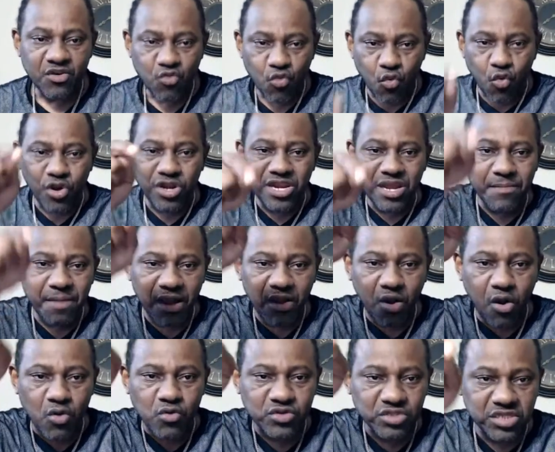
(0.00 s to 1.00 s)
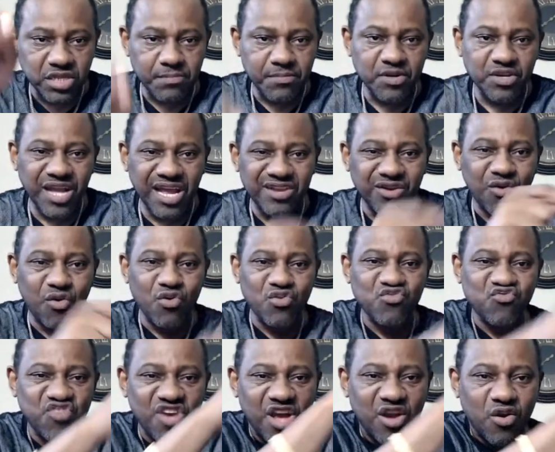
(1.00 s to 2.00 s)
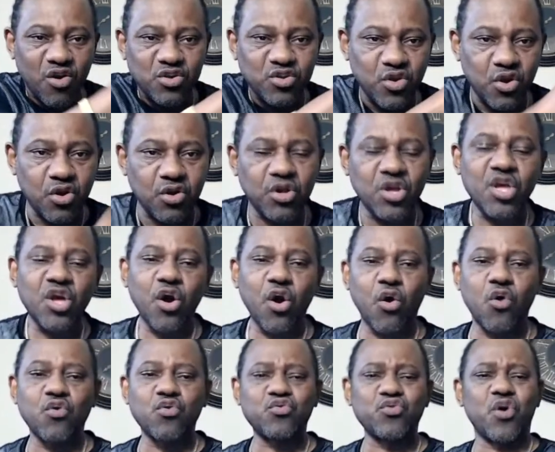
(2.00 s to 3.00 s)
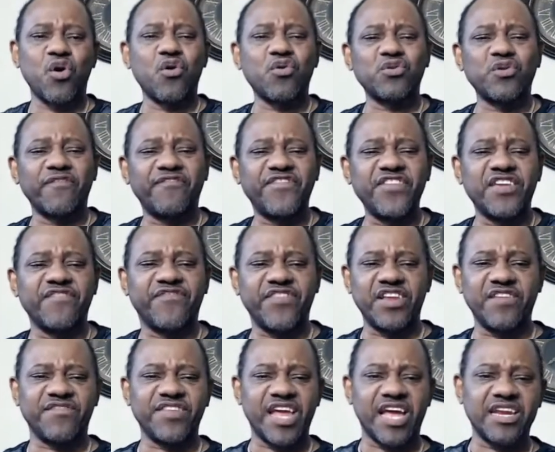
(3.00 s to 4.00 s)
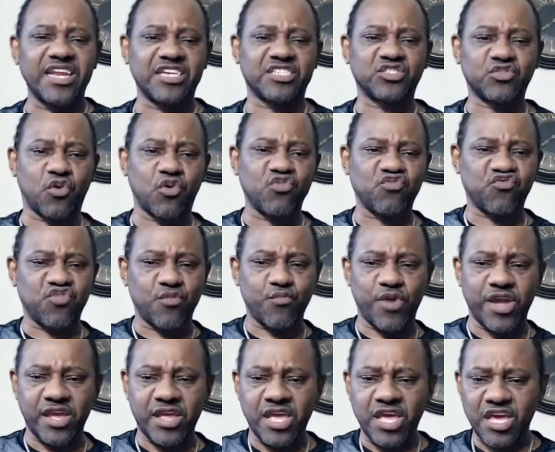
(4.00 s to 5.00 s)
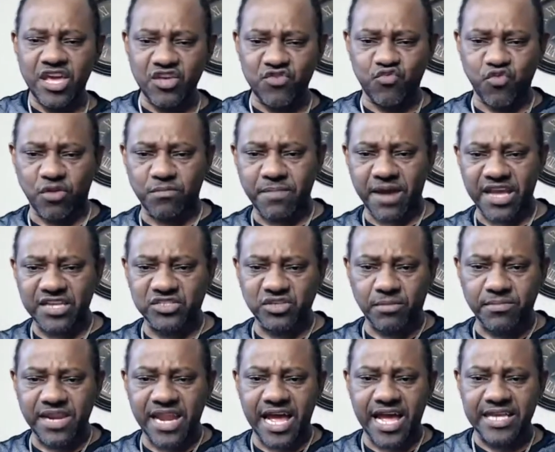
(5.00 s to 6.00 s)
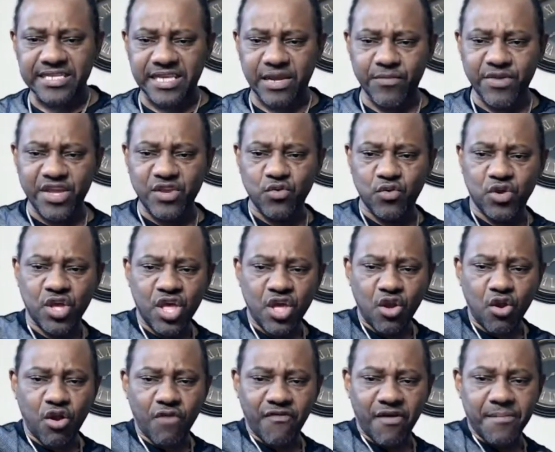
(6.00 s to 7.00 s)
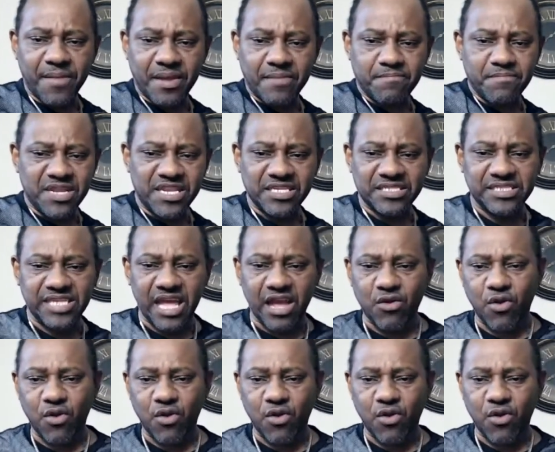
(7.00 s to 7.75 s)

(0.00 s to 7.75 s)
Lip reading: Hold them accountable because the country will go down. How no feel for living in the next country where it run by some laws? I mean, look, government minister